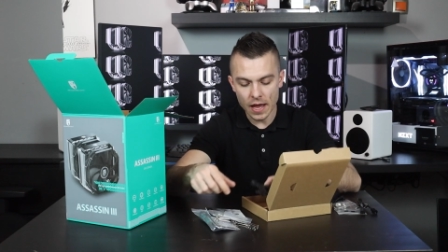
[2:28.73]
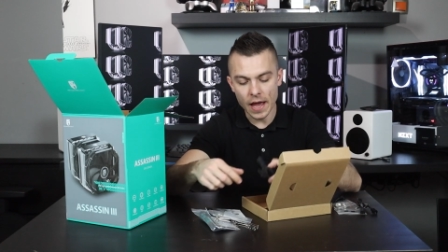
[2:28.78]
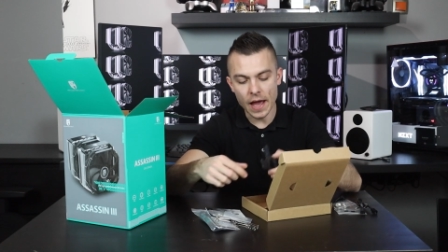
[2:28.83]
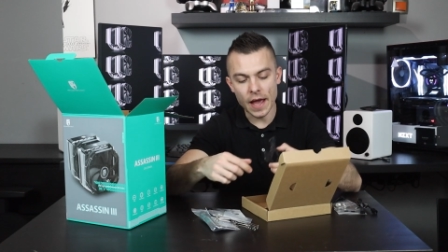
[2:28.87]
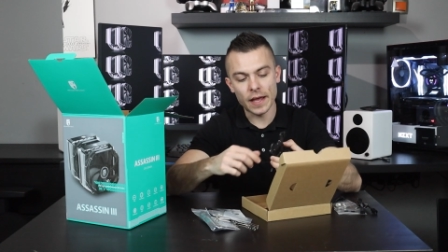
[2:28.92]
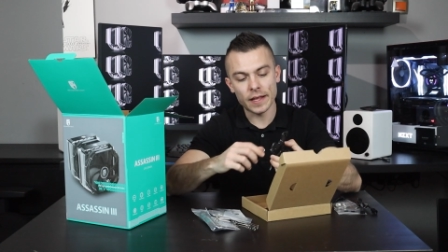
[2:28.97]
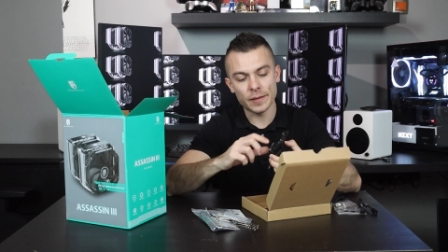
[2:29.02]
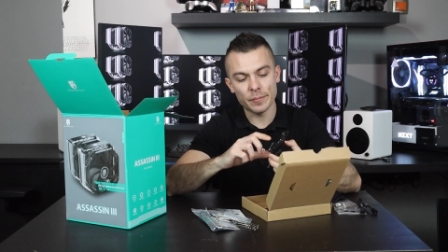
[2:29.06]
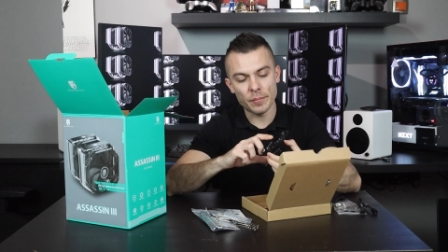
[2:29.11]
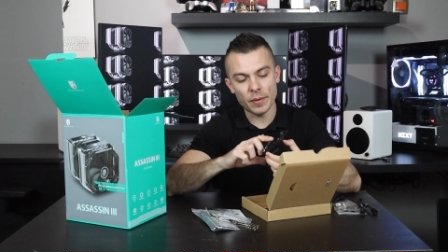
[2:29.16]

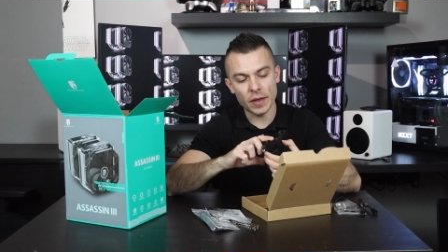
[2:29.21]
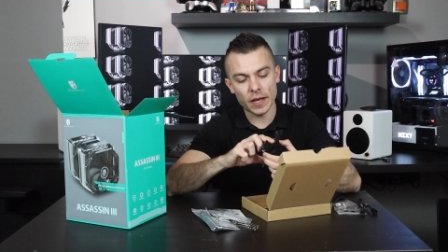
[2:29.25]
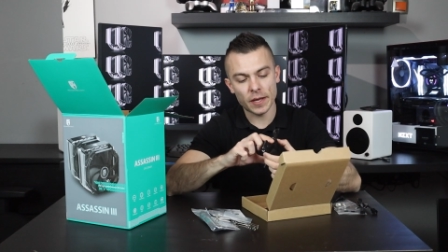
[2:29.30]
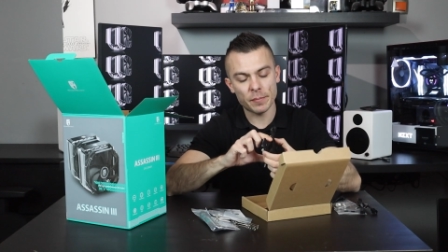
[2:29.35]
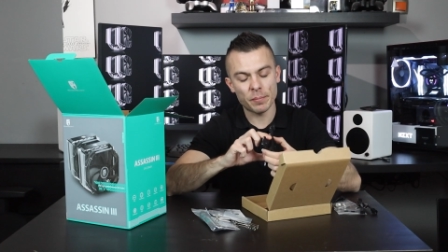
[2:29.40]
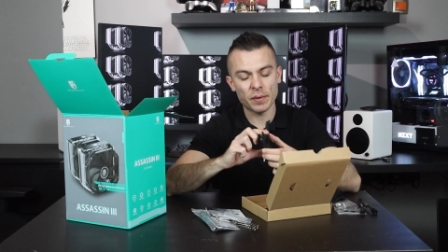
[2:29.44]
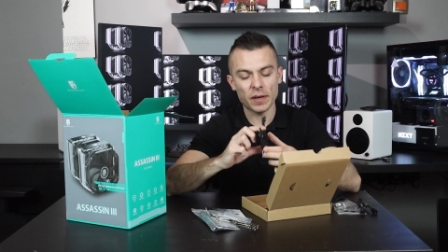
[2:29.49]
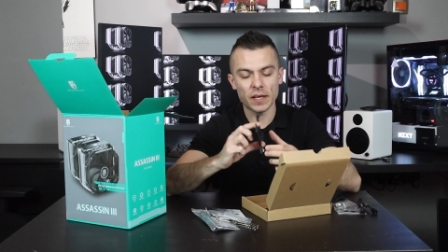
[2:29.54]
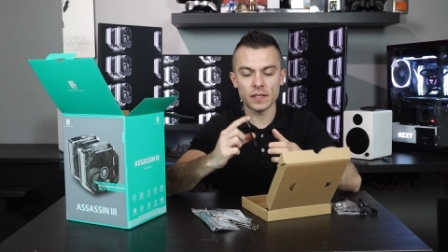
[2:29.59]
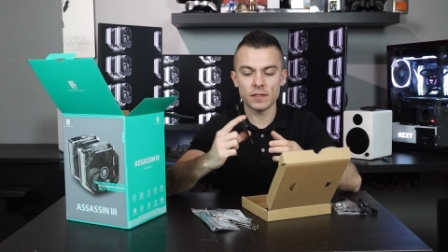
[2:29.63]
and
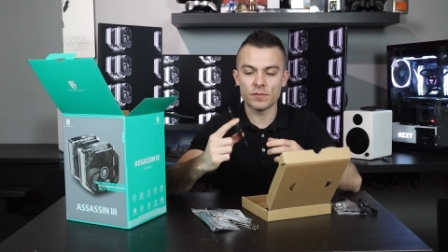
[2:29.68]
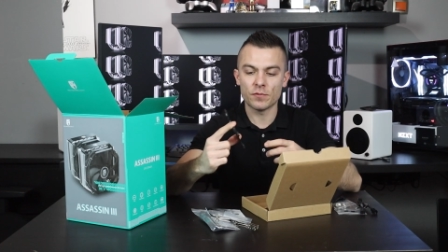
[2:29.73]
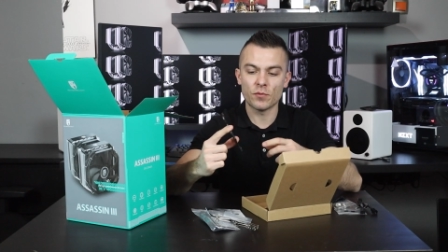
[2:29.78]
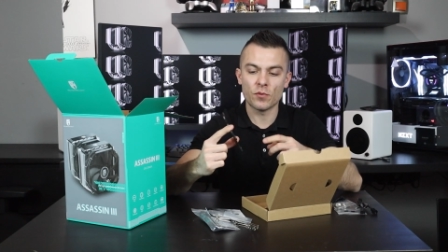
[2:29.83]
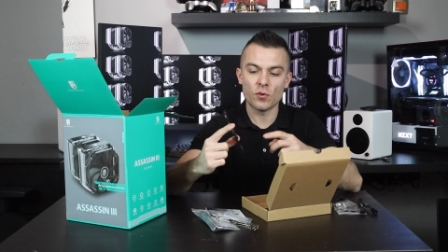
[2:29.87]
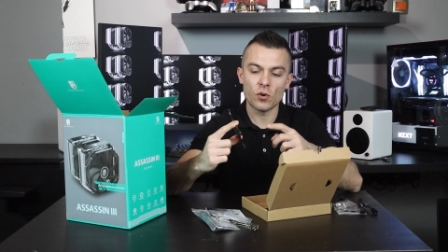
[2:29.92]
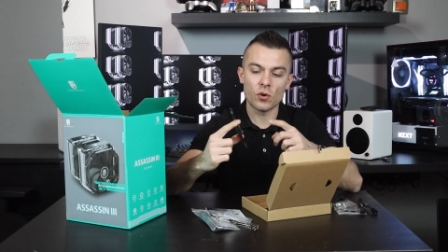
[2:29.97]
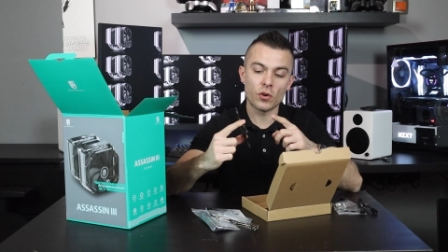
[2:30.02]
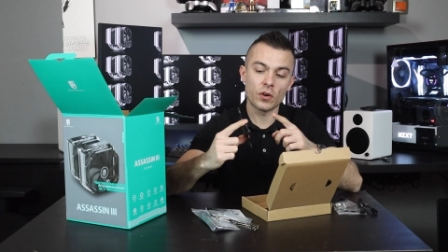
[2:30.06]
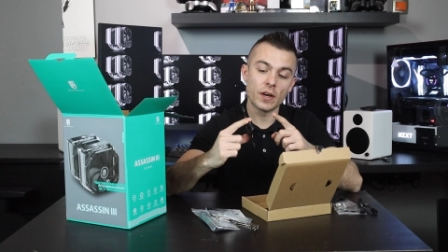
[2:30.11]
backplate
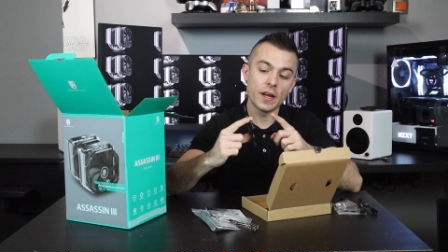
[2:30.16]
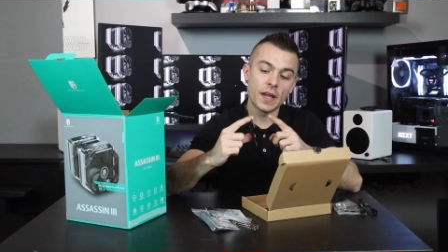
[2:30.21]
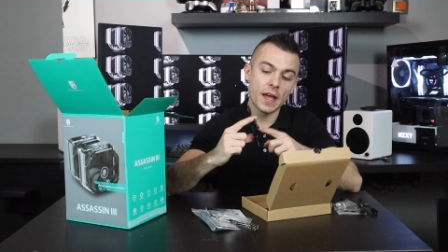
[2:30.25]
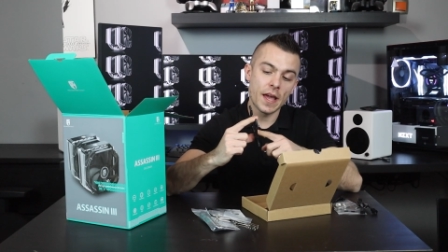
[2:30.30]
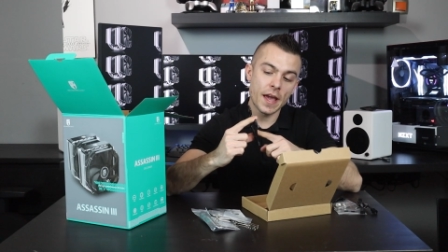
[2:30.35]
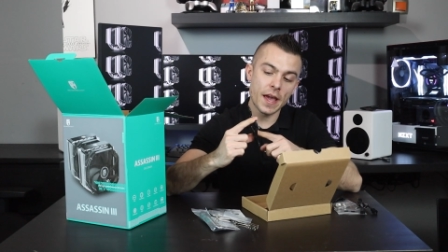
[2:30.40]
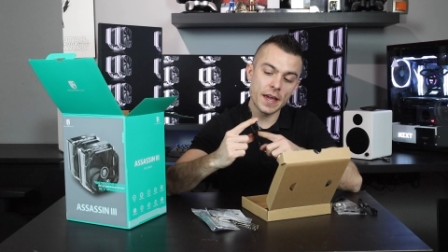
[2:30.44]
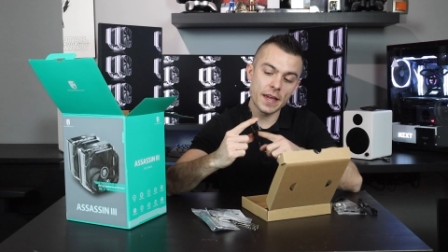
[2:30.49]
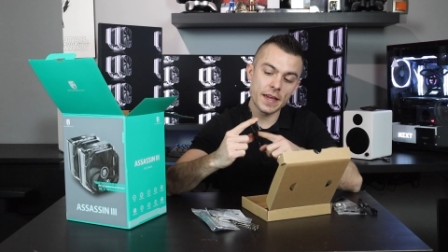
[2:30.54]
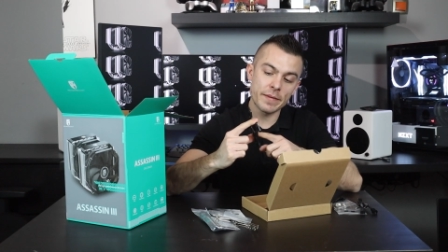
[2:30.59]
for
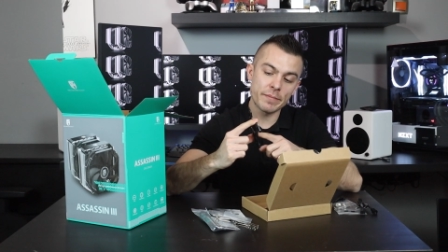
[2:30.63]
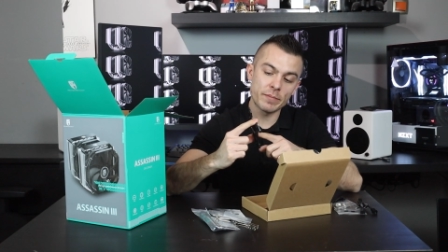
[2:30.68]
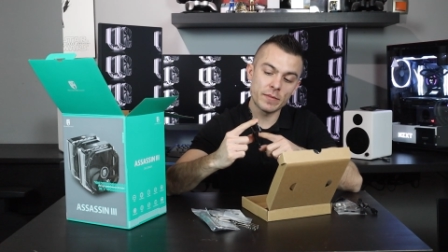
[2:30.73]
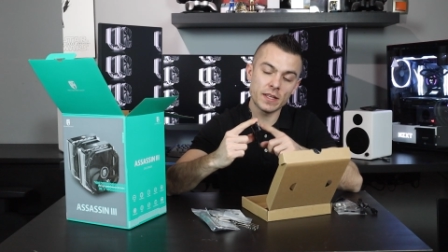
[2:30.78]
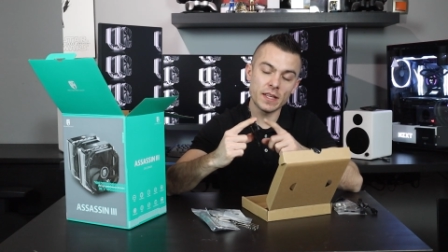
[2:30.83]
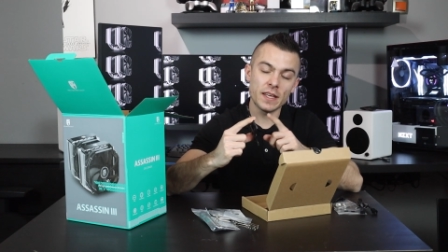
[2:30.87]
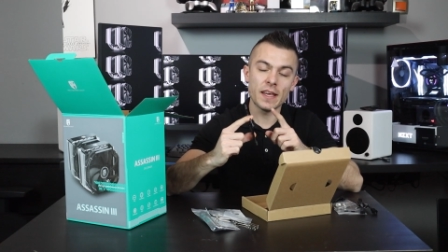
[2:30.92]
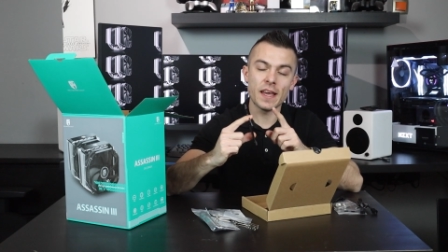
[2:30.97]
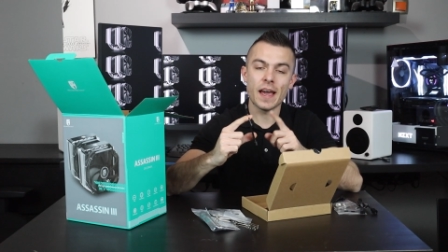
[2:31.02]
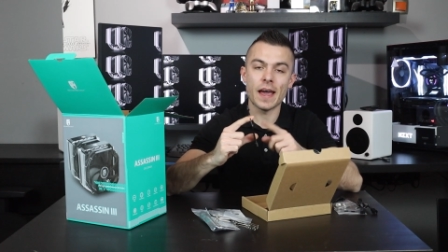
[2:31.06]

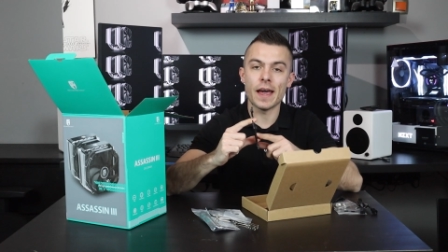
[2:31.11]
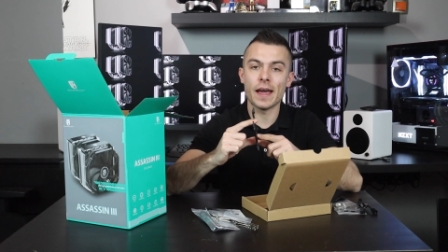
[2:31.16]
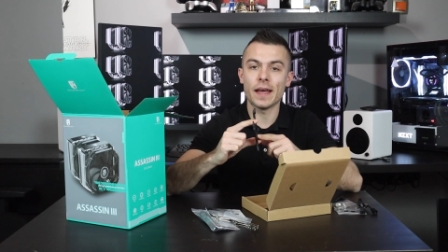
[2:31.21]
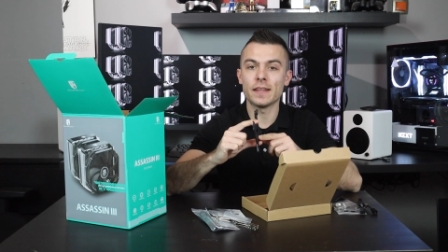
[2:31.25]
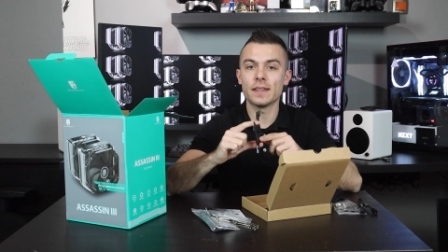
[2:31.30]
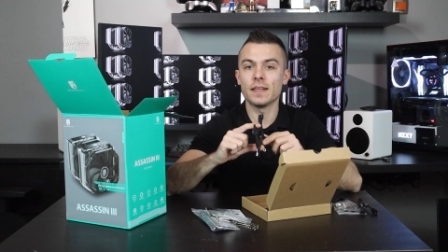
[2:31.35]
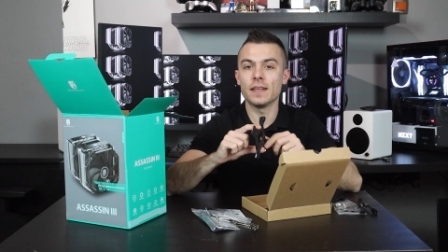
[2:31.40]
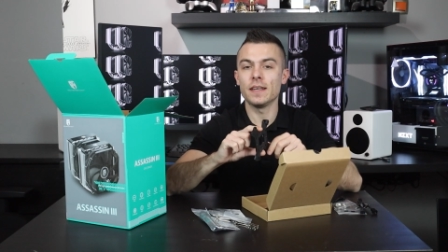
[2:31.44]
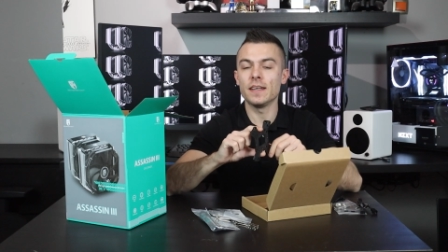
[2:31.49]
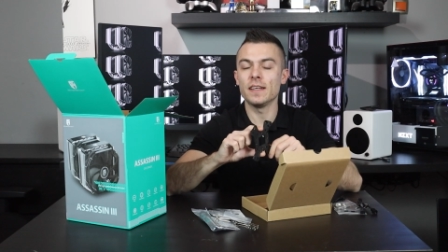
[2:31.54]
AMD
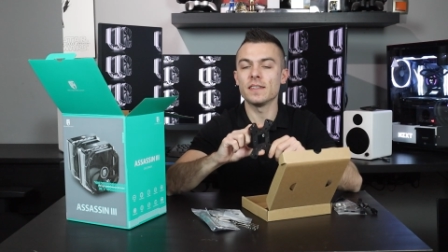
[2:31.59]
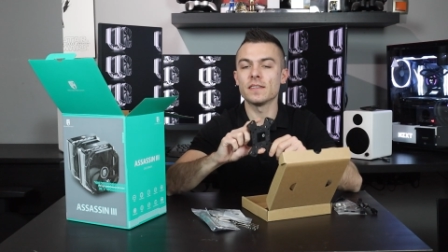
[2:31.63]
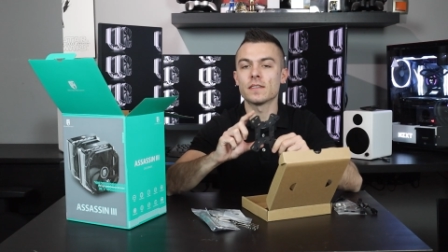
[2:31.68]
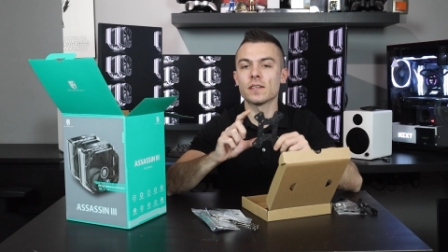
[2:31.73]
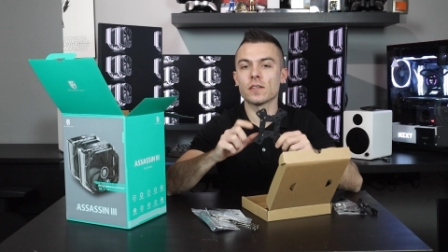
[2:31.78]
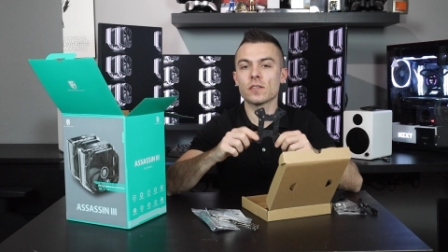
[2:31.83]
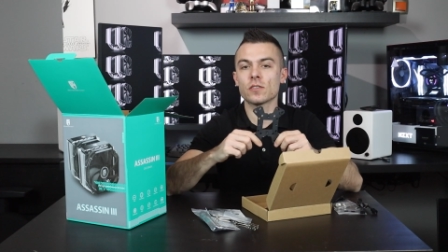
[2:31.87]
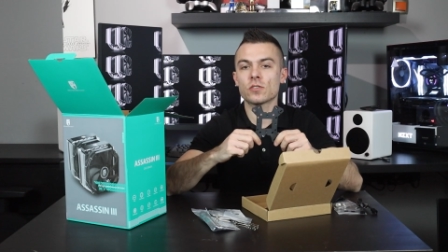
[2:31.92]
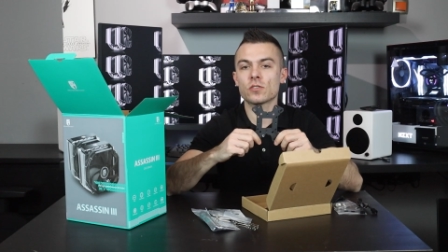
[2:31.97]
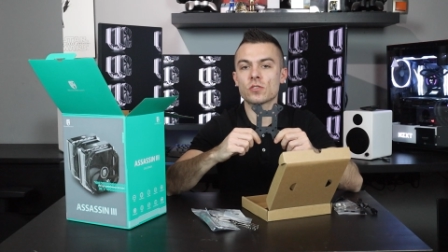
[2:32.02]
and
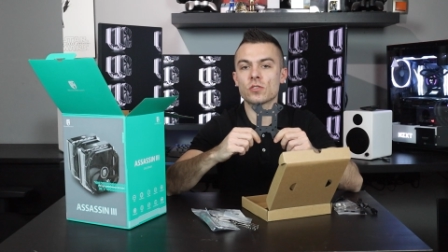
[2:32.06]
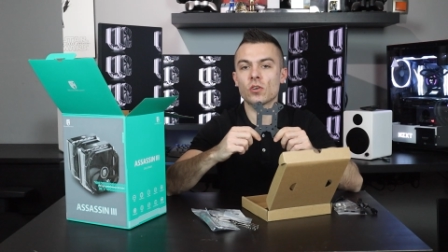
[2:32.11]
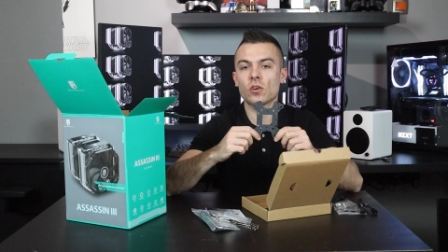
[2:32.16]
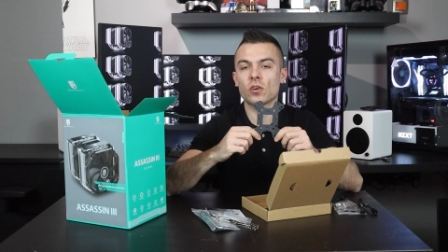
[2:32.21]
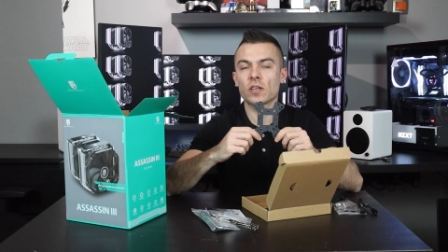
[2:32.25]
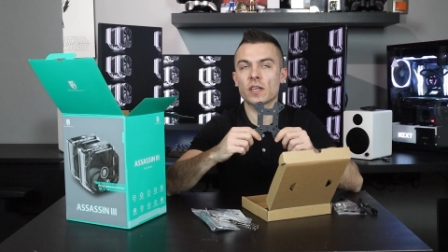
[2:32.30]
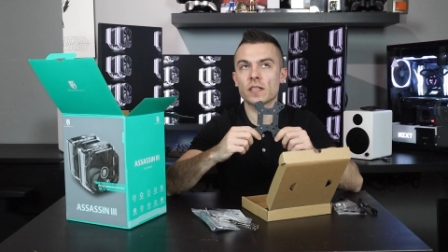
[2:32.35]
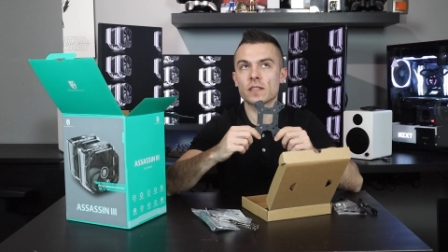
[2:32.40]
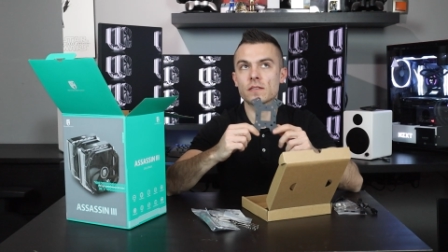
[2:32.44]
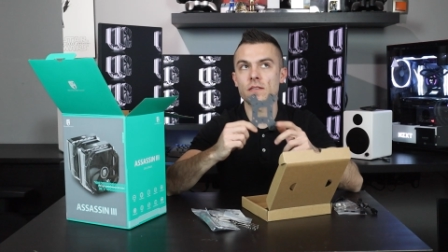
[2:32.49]
Intel
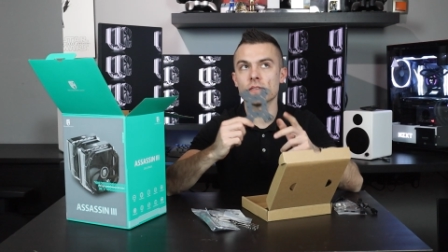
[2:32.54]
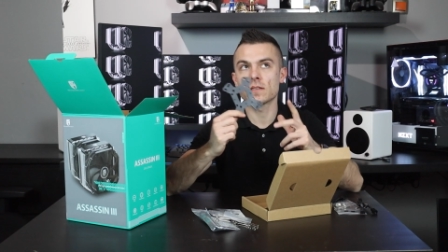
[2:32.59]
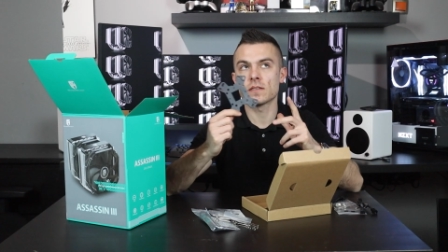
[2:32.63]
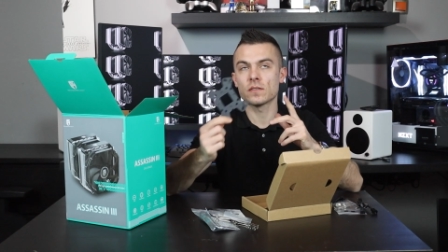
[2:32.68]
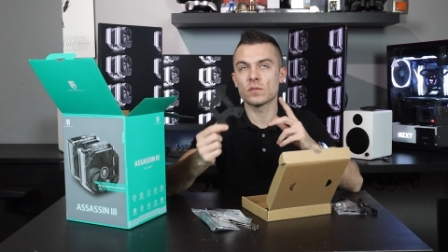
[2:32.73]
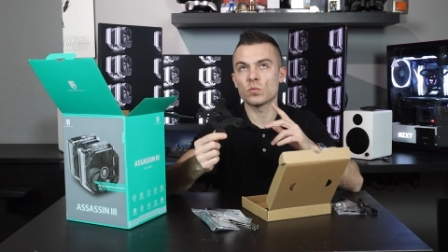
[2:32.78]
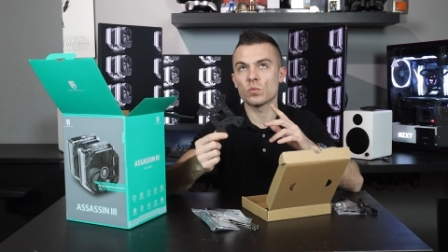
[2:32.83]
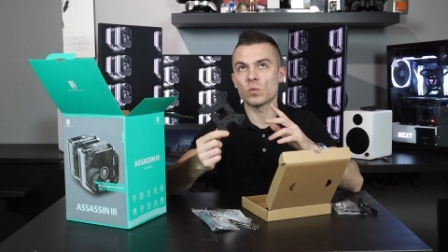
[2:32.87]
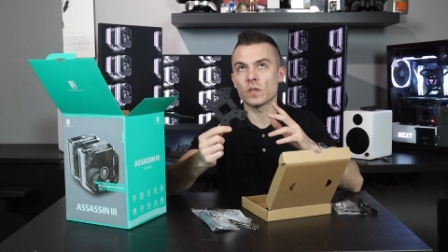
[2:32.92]
sockets,